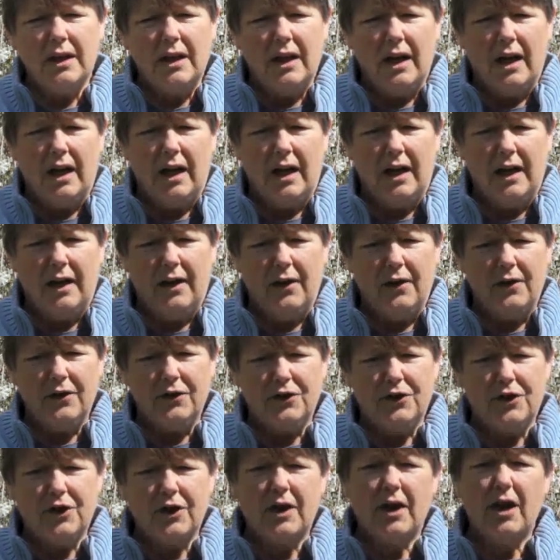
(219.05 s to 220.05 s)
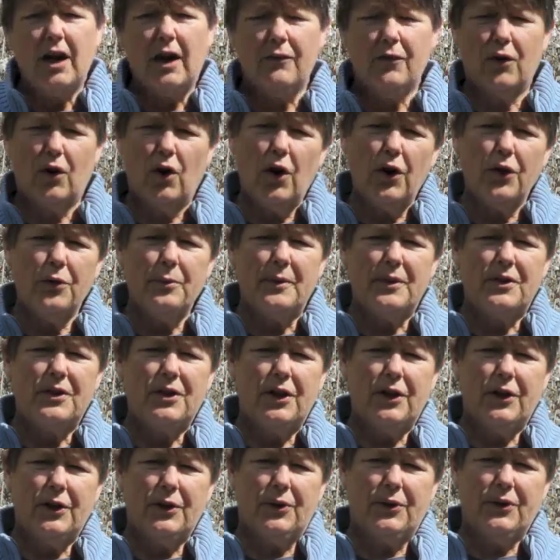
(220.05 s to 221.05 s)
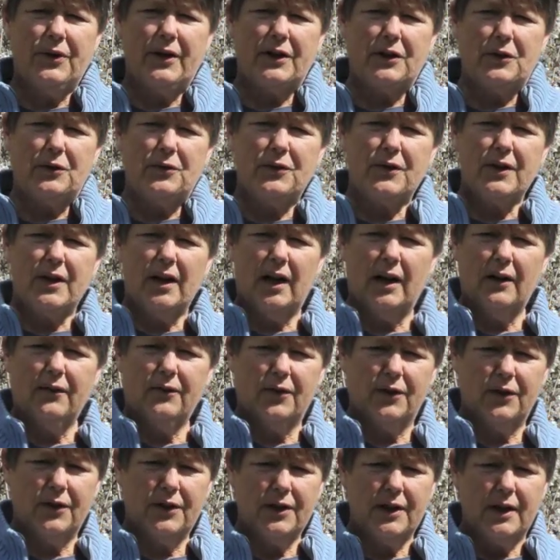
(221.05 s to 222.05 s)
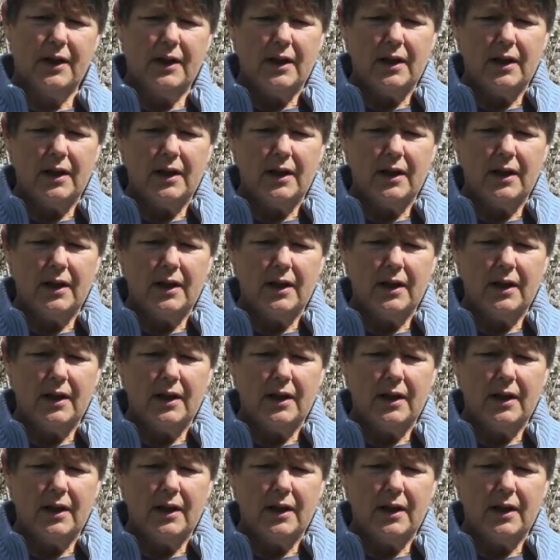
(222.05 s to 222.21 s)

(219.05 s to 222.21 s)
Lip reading: to cover all the material that you've covered,